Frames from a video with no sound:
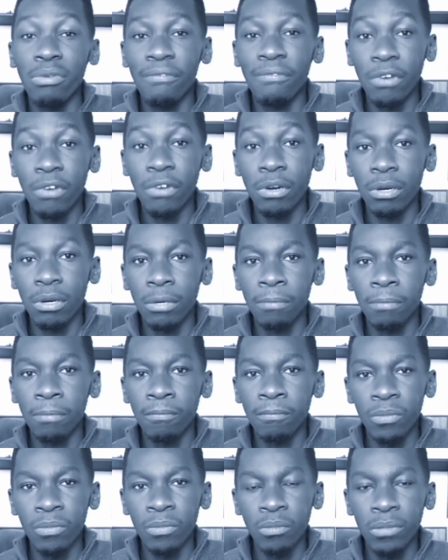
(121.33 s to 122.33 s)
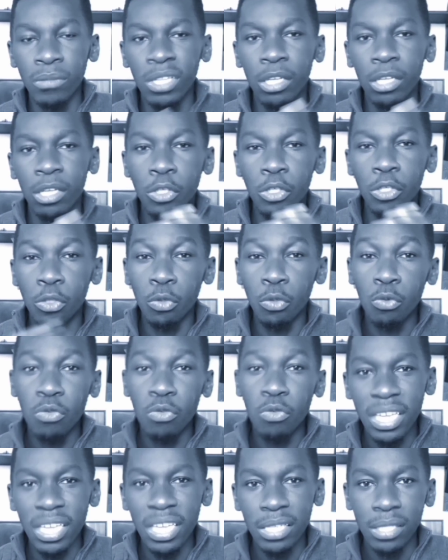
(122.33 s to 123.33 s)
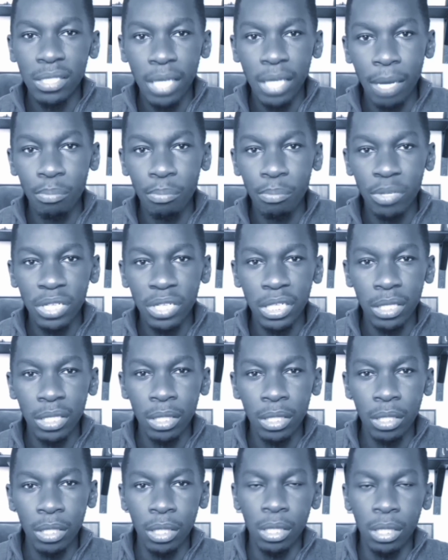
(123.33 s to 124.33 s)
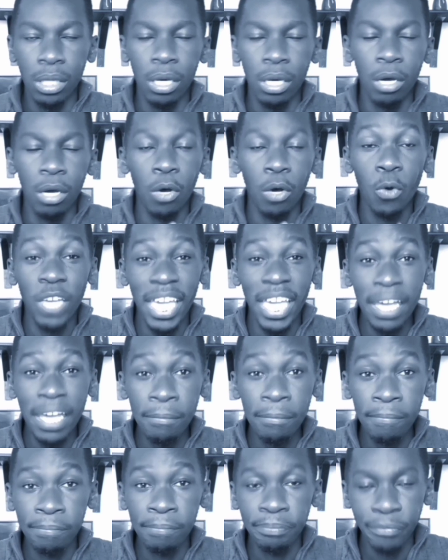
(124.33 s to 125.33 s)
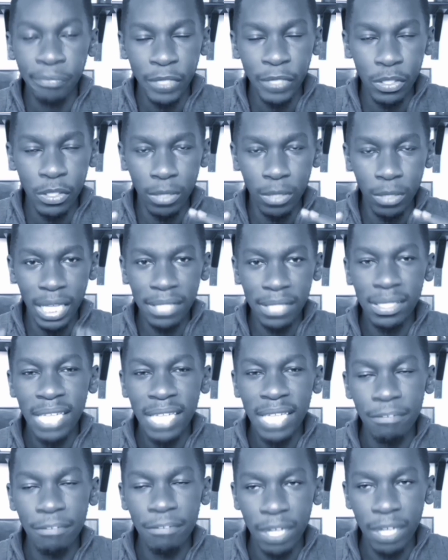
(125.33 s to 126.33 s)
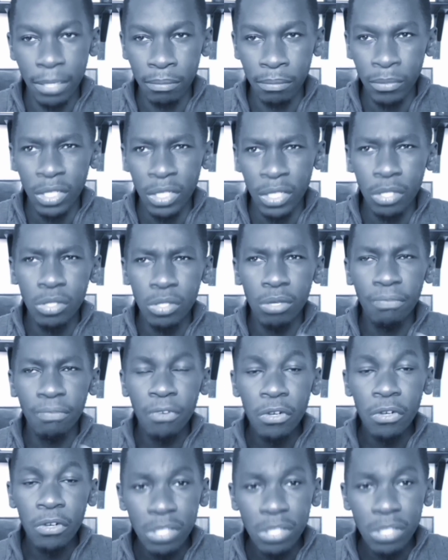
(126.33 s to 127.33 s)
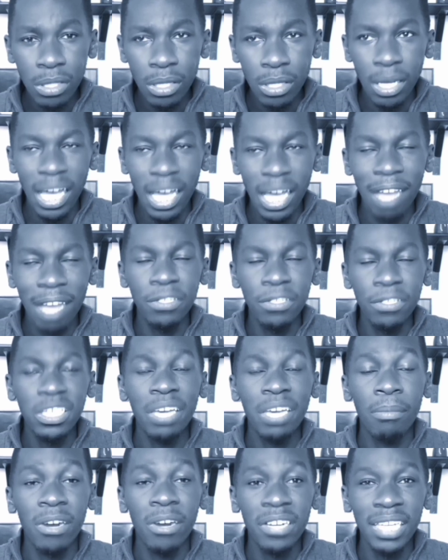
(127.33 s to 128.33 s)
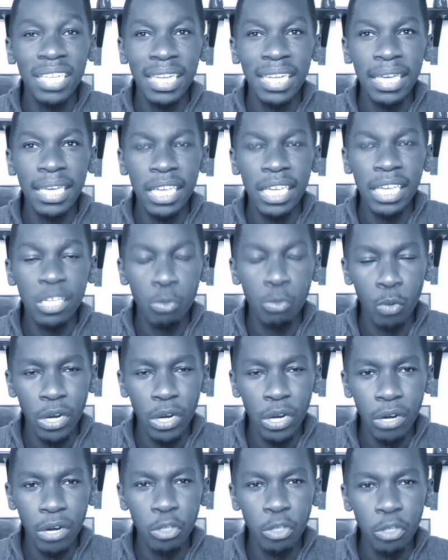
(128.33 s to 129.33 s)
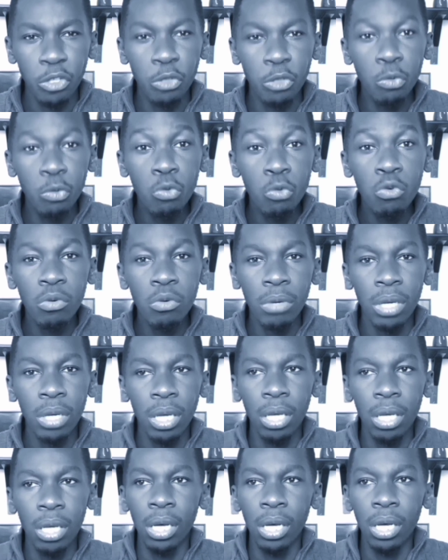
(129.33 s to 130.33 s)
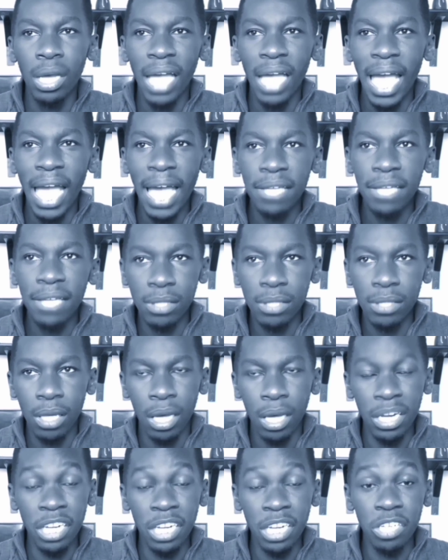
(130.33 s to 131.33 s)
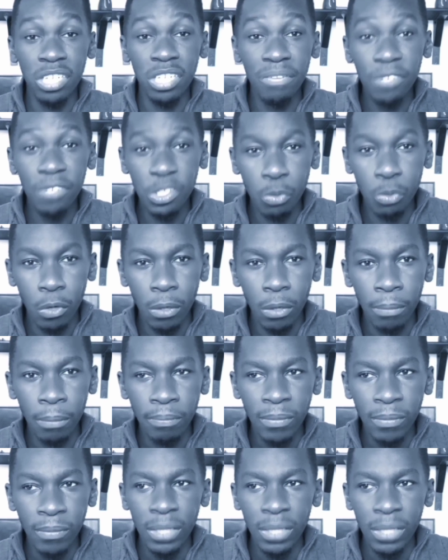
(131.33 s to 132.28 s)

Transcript: refer to this company. Okay, so let's dive in. So first, affiliate marketing is where you as an individual